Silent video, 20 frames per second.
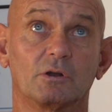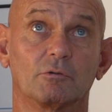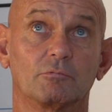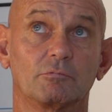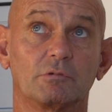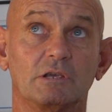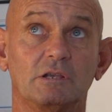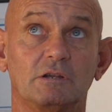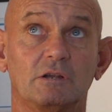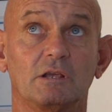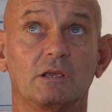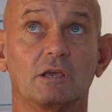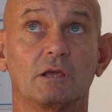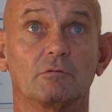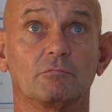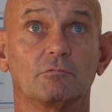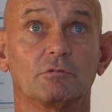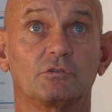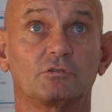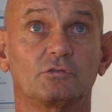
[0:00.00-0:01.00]
of reading
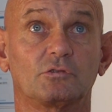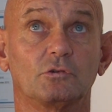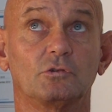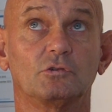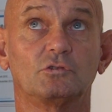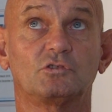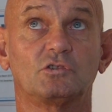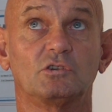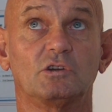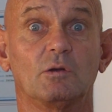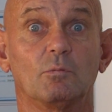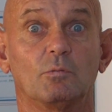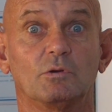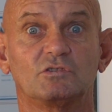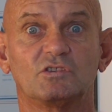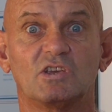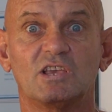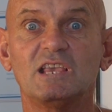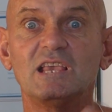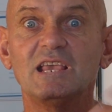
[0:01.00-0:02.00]
it and researching it,
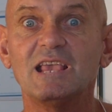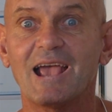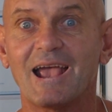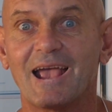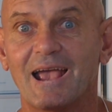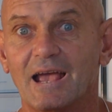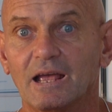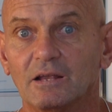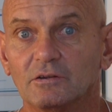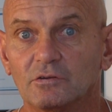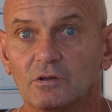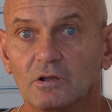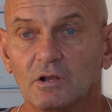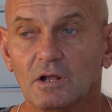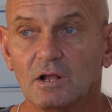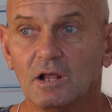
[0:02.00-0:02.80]
which he had,